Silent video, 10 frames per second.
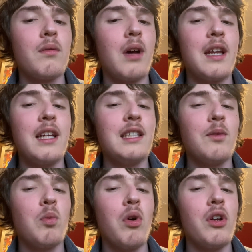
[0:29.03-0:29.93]
and he said
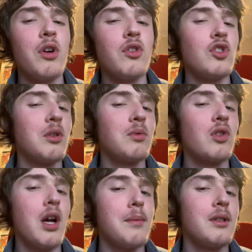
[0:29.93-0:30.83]
100
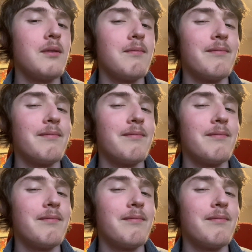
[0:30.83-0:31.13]
subscribers.